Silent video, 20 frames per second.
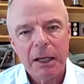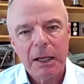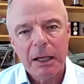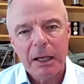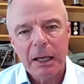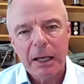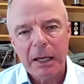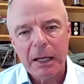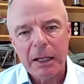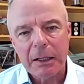
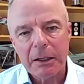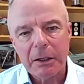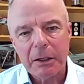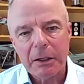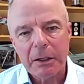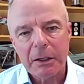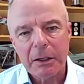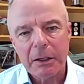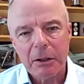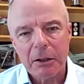And
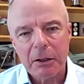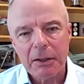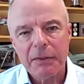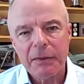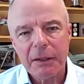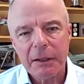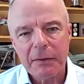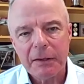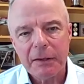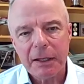I think
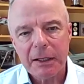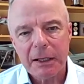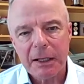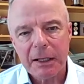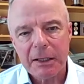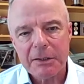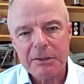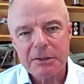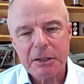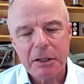that
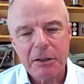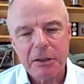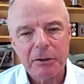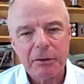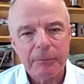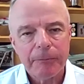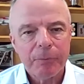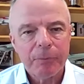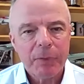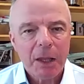has, and
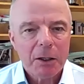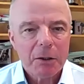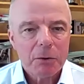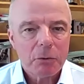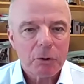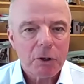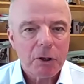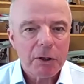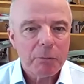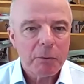look,
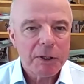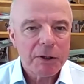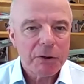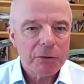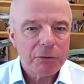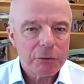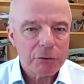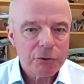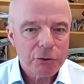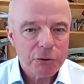I went
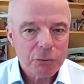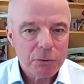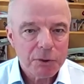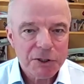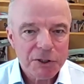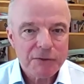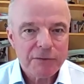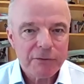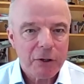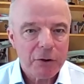through 2
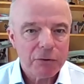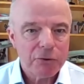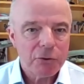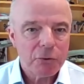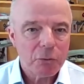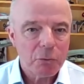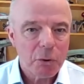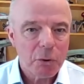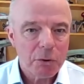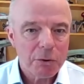weeks of hotel
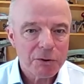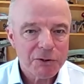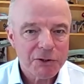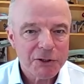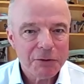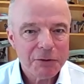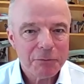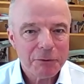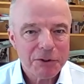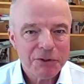
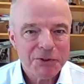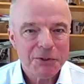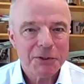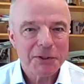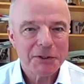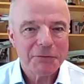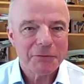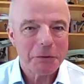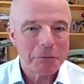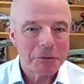quarantine
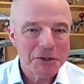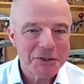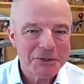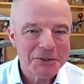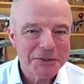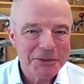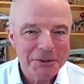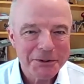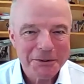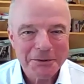recently for
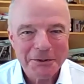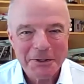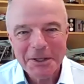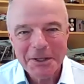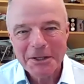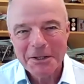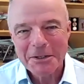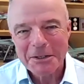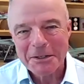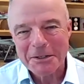reasons I
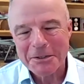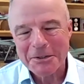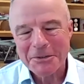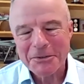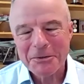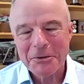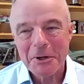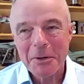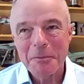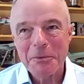
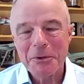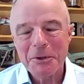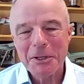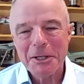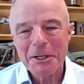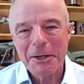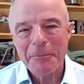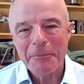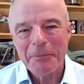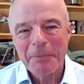described
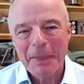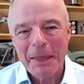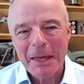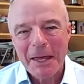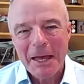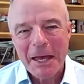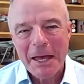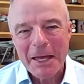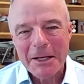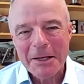earlier.
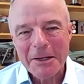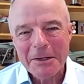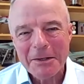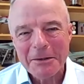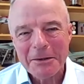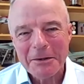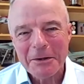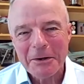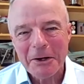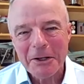And
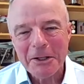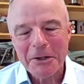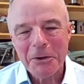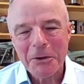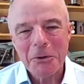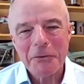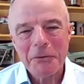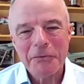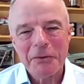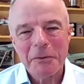I got
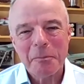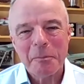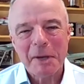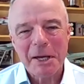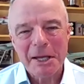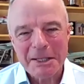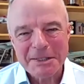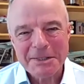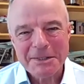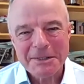off the
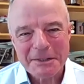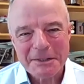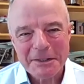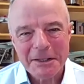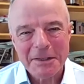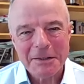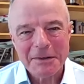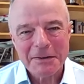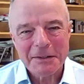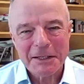bus
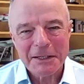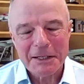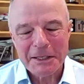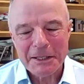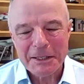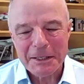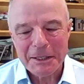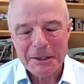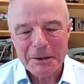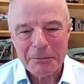at
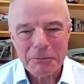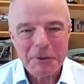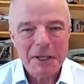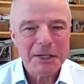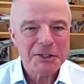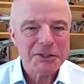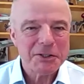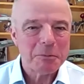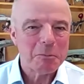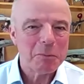the
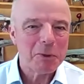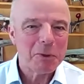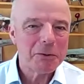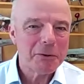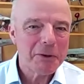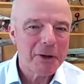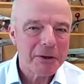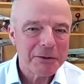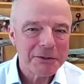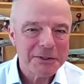Radisson
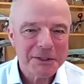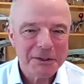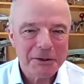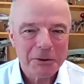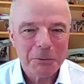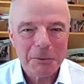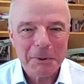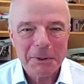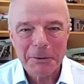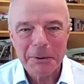Blu Hotel
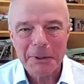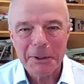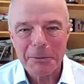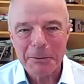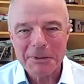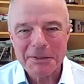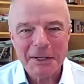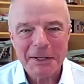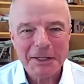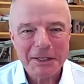where they
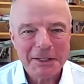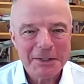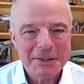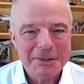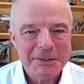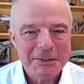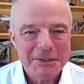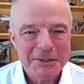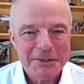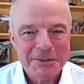were taking
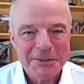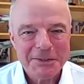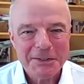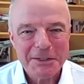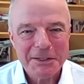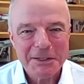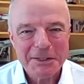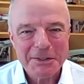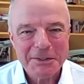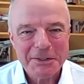us in the
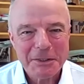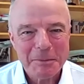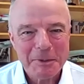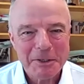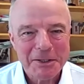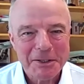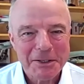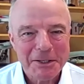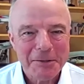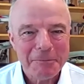Sydney
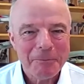CBD.